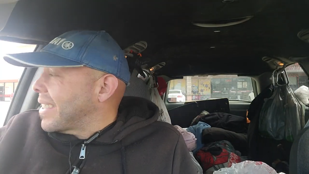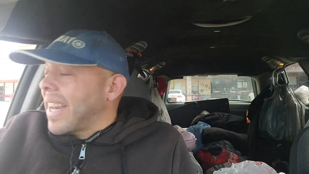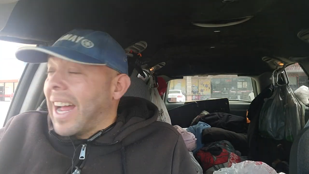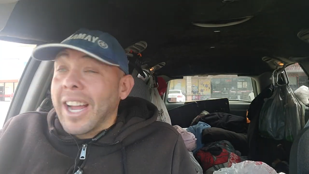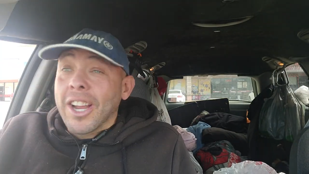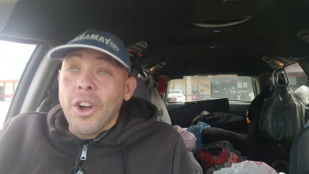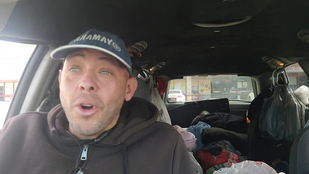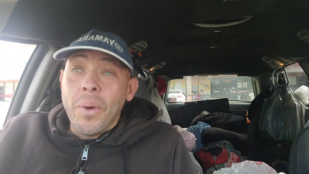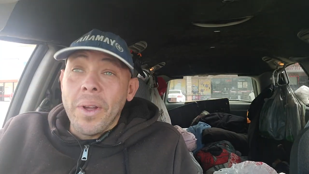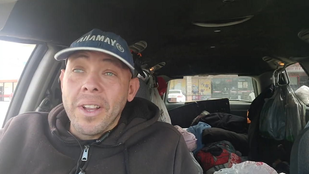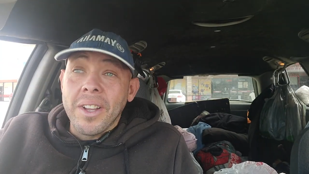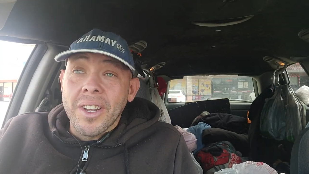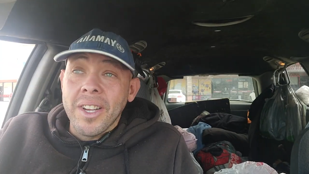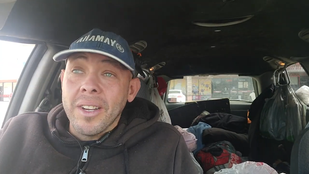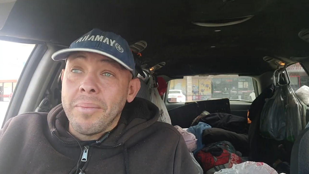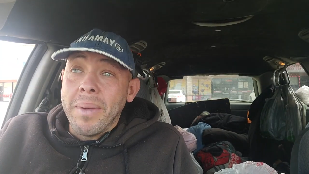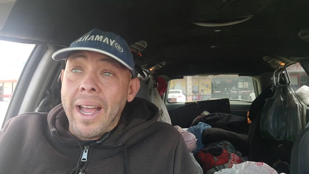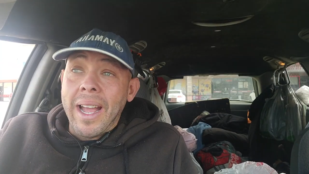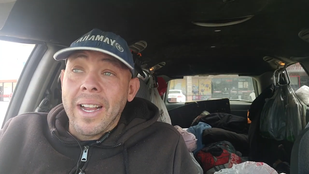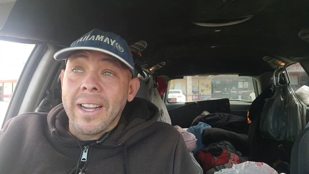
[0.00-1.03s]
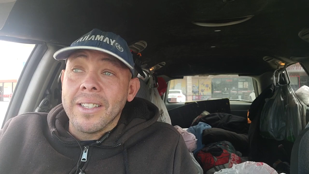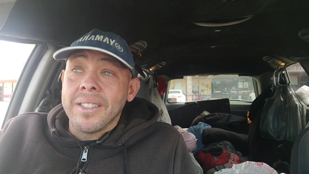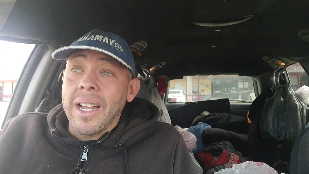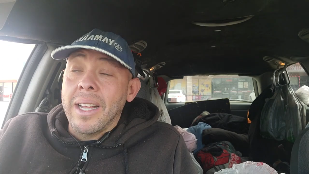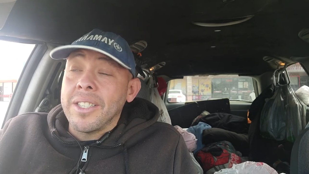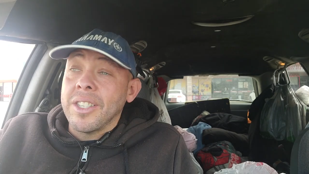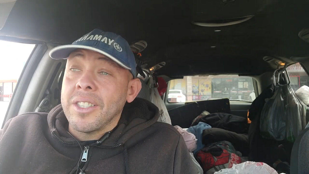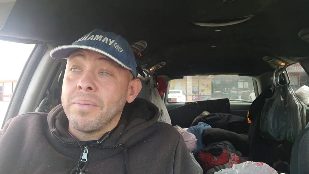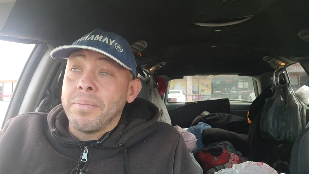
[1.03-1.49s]
not going good, man, because
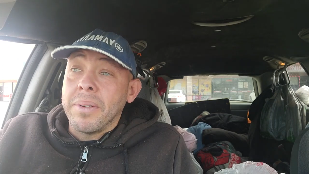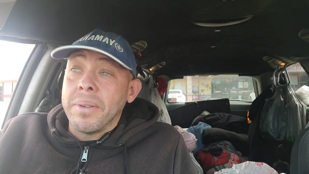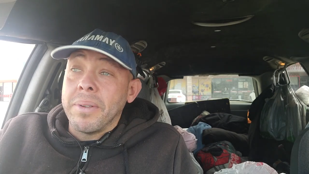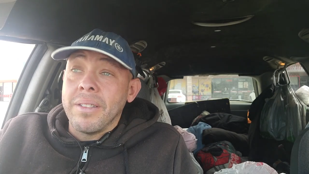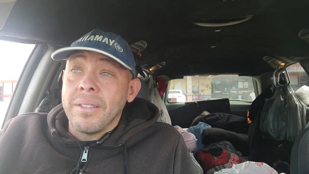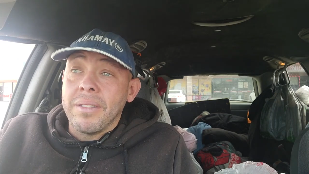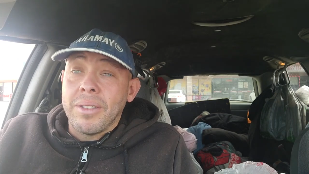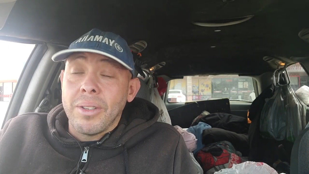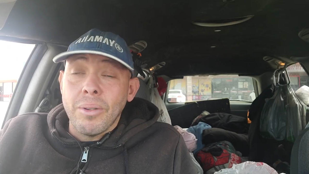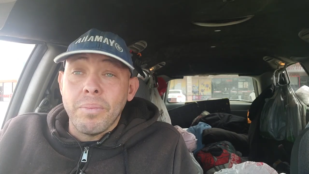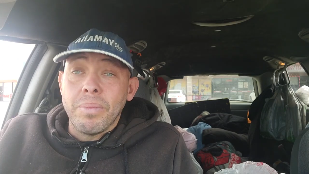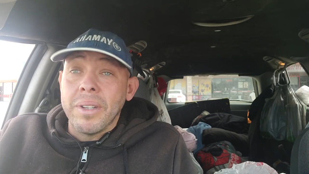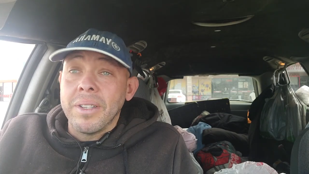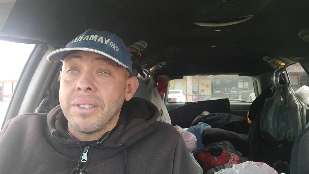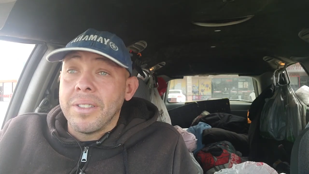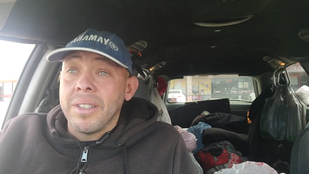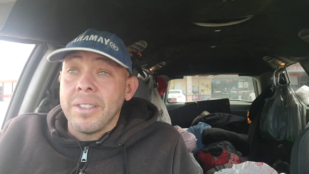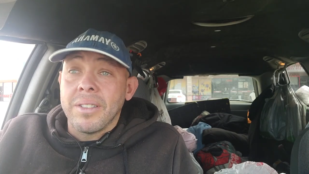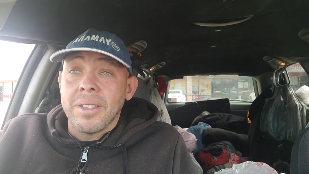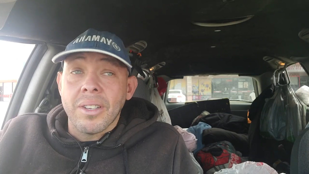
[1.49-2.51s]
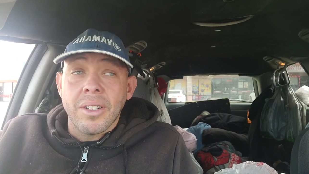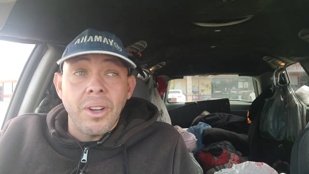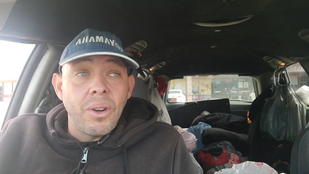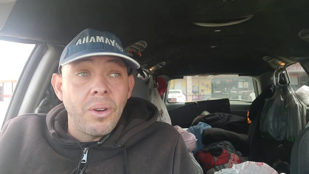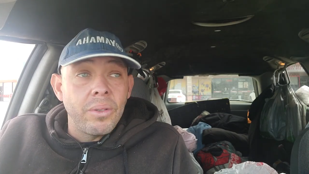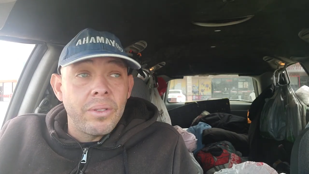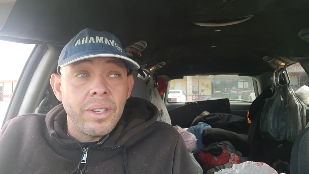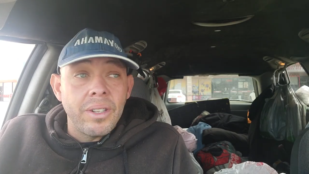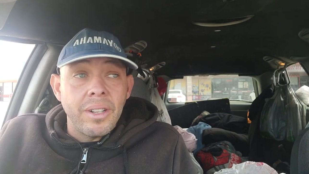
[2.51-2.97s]
I've just been too busy to
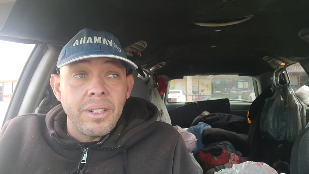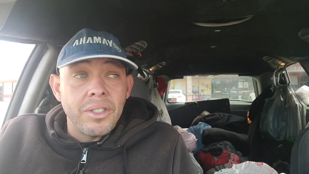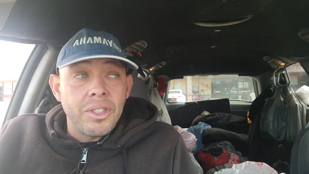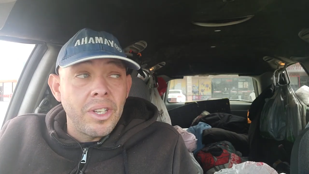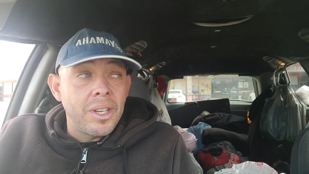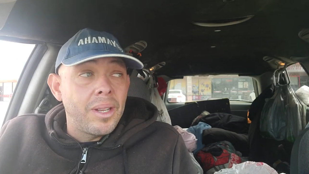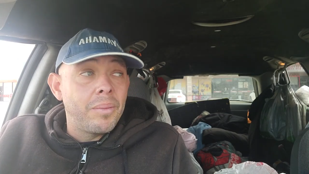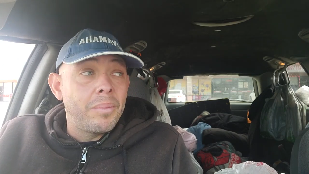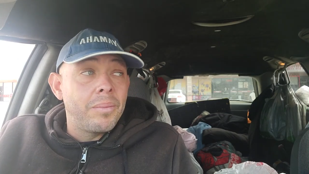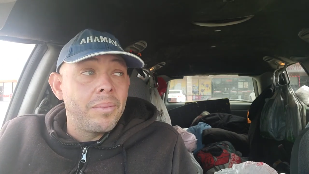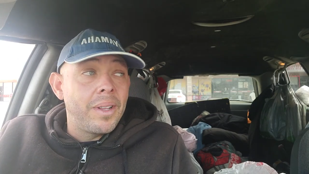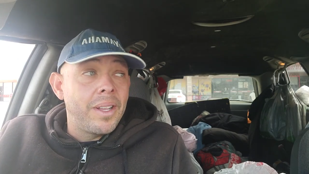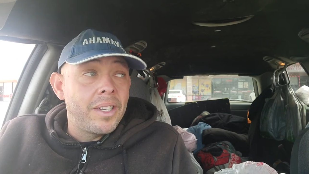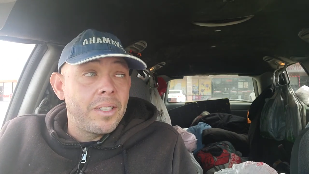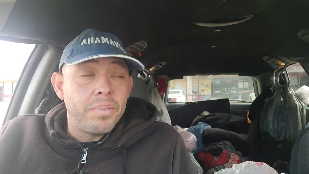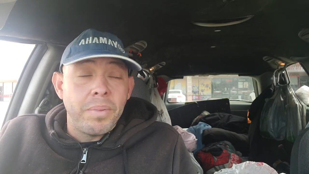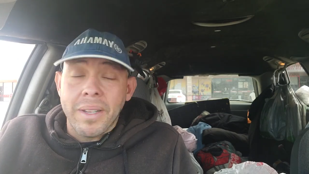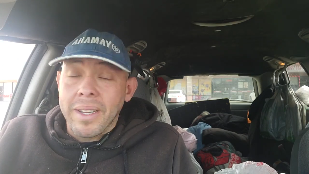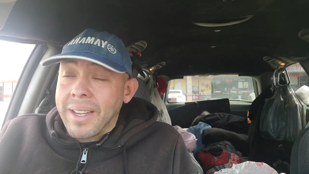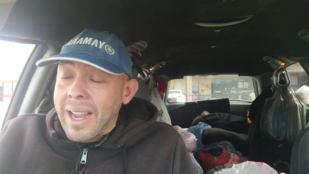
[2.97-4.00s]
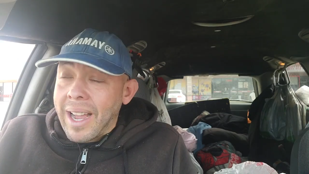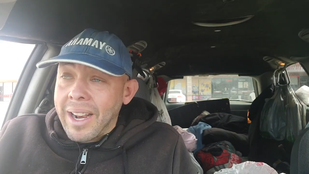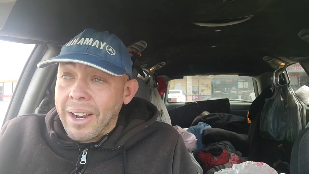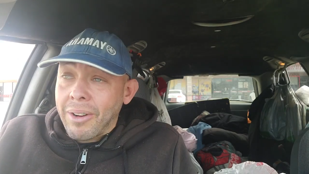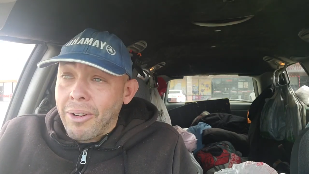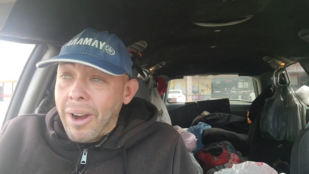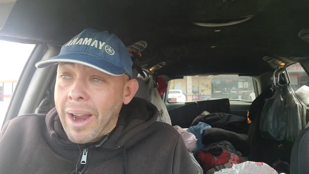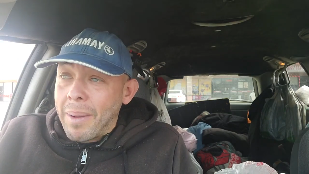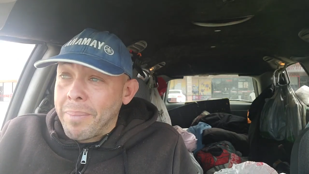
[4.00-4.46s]
go to the gym. It's been kind
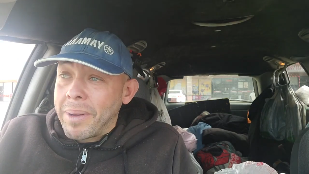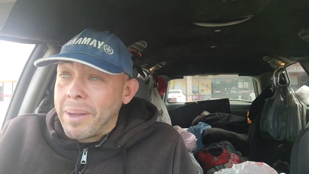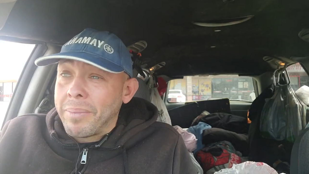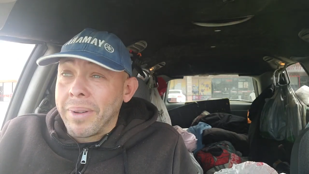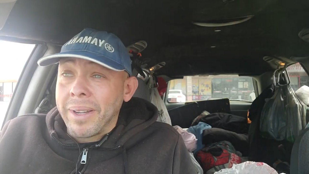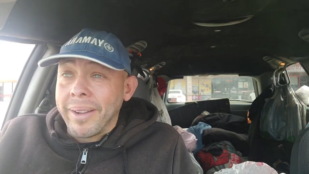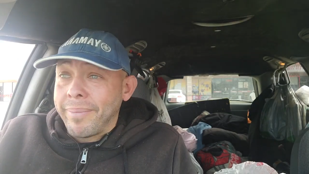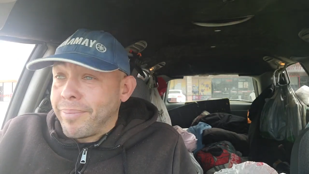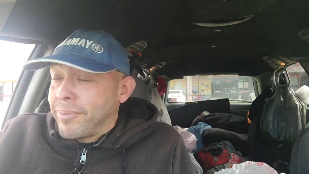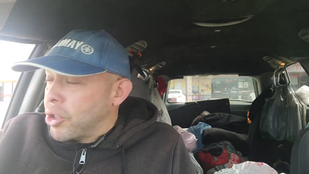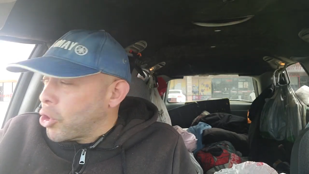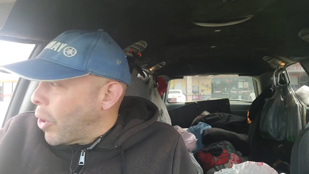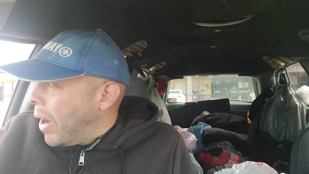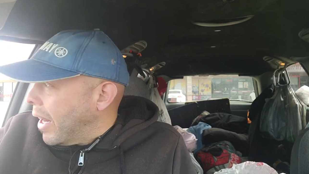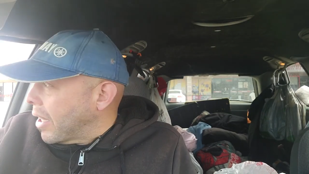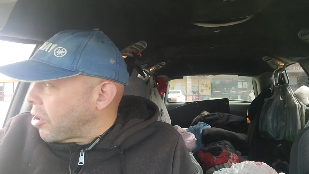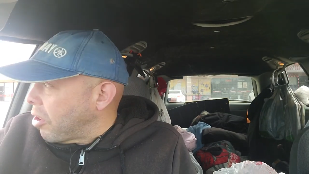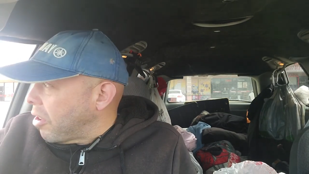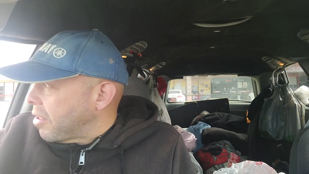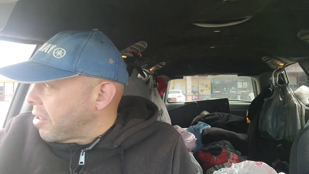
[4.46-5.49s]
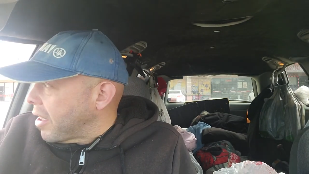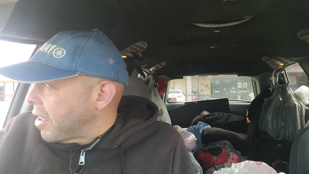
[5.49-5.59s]
of crappy, but trying to turn it